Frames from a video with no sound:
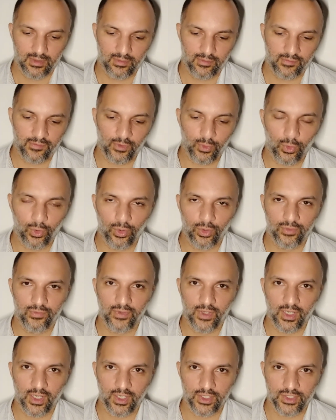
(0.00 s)
flawed
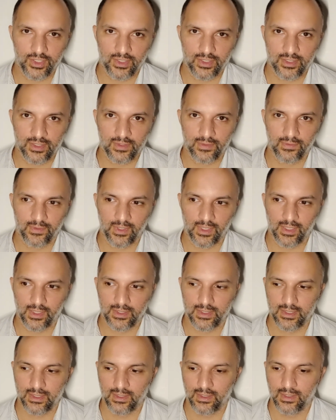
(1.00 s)
versions of
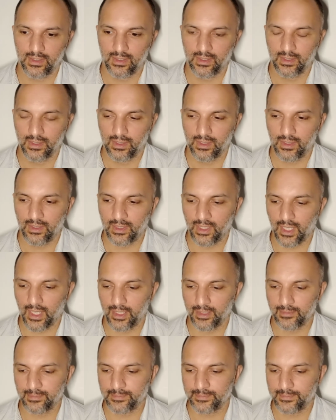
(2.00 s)
things,
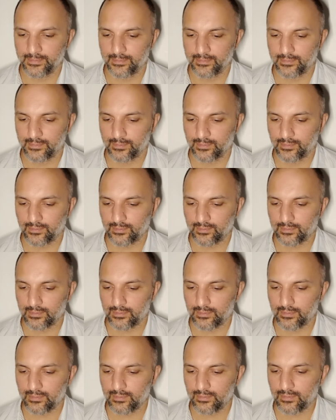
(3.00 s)
then
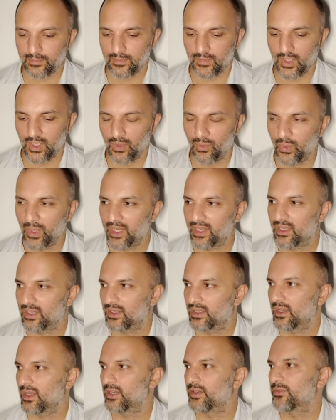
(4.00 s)
we can
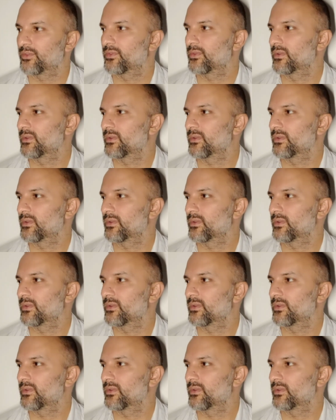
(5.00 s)
kind of,